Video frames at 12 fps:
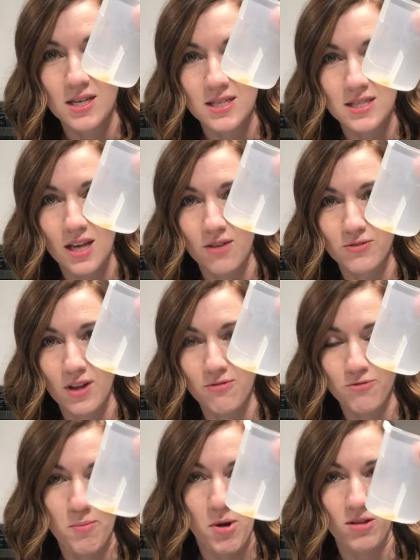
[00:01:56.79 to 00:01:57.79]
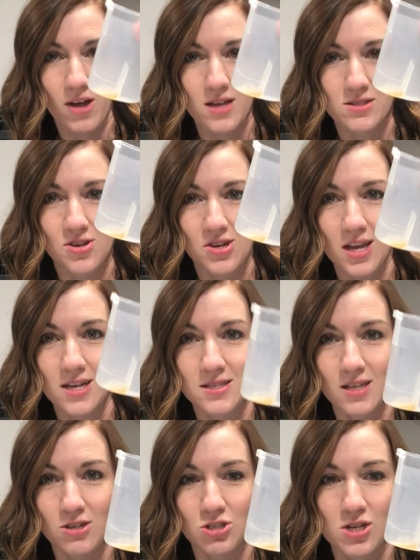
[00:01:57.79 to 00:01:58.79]
stuff left from our last cooking
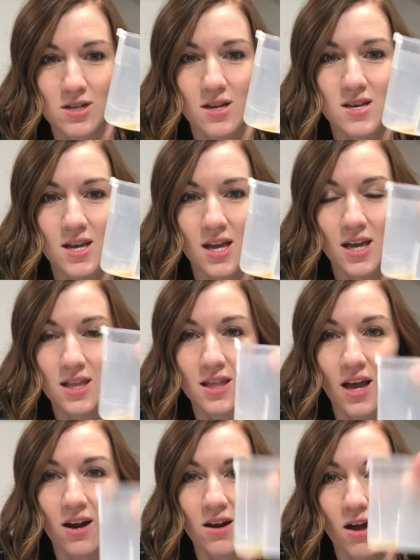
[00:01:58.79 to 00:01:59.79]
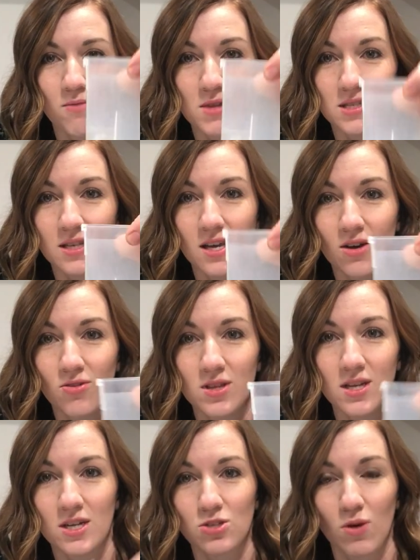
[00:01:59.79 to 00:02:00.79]
session in there. This can go in
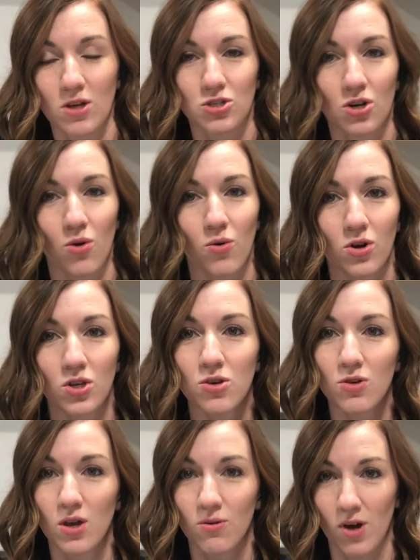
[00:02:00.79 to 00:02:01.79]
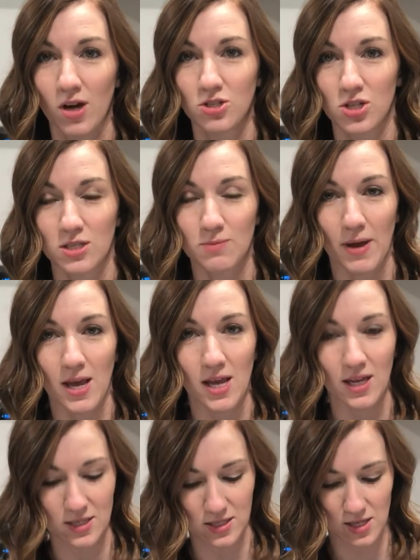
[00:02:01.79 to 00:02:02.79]
the dishwasher, or you can wash this by
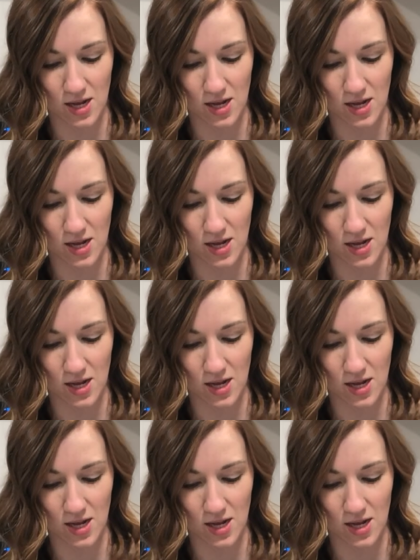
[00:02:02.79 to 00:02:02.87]
hand